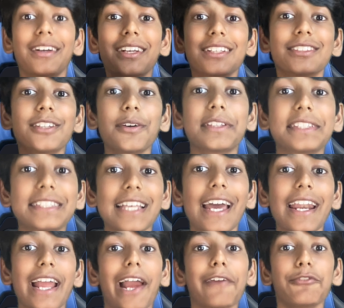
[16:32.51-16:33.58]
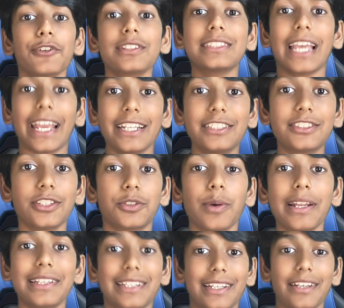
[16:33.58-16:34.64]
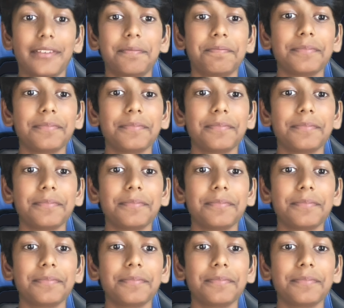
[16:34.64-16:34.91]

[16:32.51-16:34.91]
So it's set everyone's age to 20.